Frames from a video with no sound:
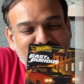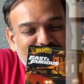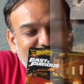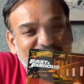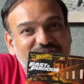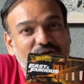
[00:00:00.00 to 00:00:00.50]
a
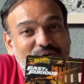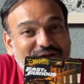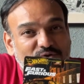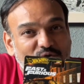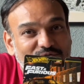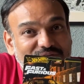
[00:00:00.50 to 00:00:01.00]
bit of the
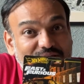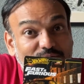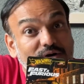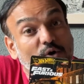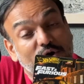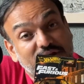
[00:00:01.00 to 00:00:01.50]
retro
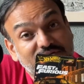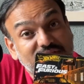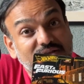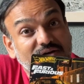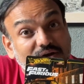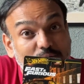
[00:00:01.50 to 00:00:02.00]
flavor or even
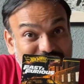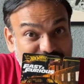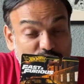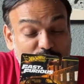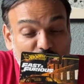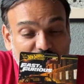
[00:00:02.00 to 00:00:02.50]
the
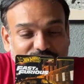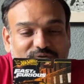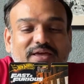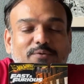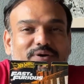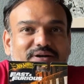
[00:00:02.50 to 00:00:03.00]
resto mod
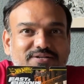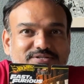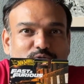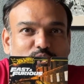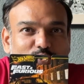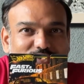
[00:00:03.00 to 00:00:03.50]
flavor
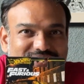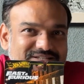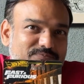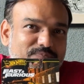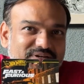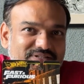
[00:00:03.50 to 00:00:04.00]
to this
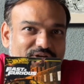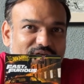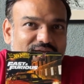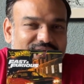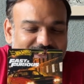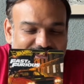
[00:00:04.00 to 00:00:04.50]

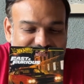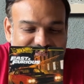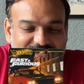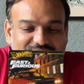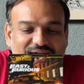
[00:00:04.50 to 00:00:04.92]
particular case.